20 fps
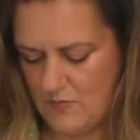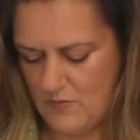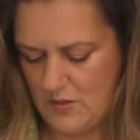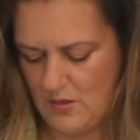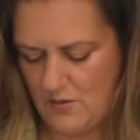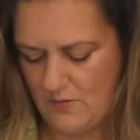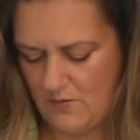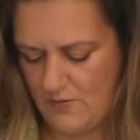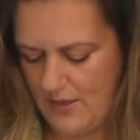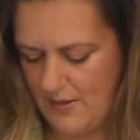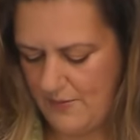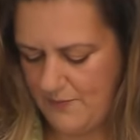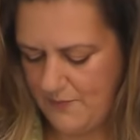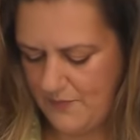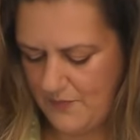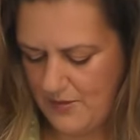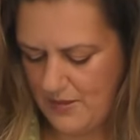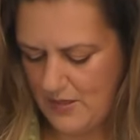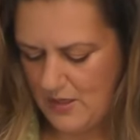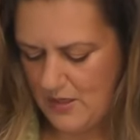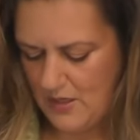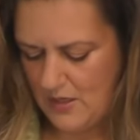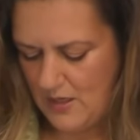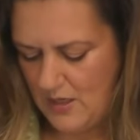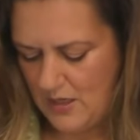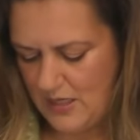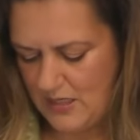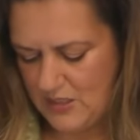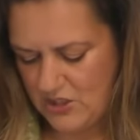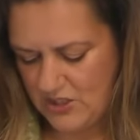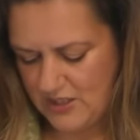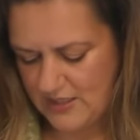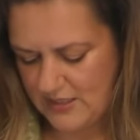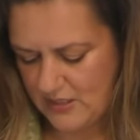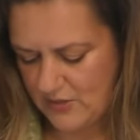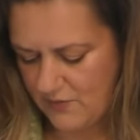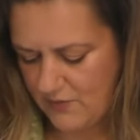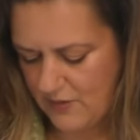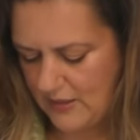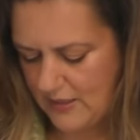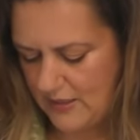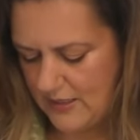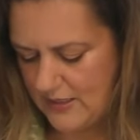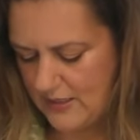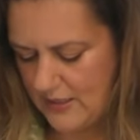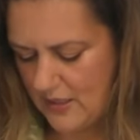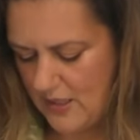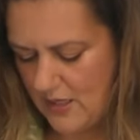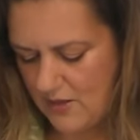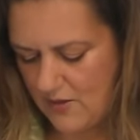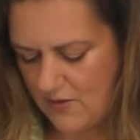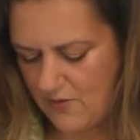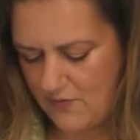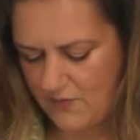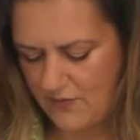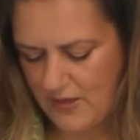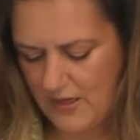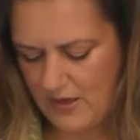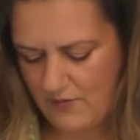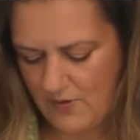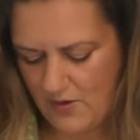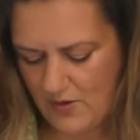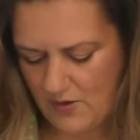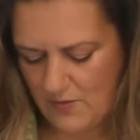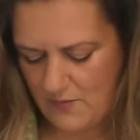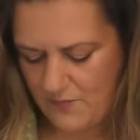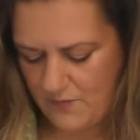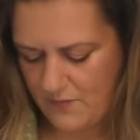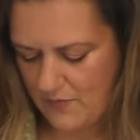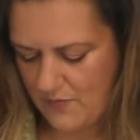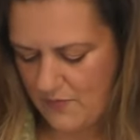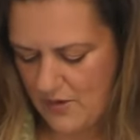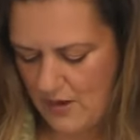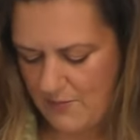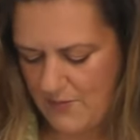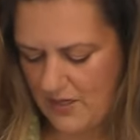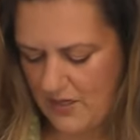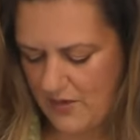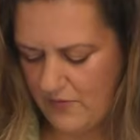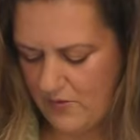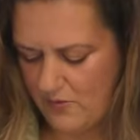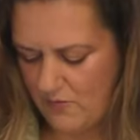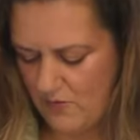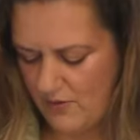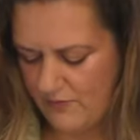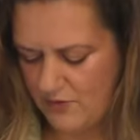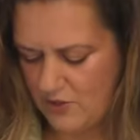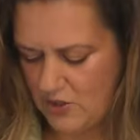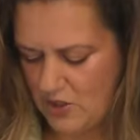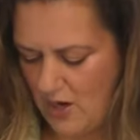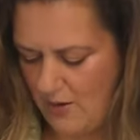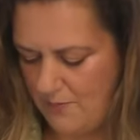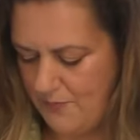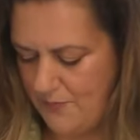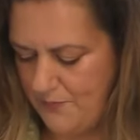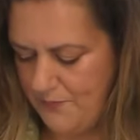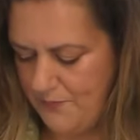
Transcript: All right, and just to release a lot of the flavor, I'm gonna give it a rough chop.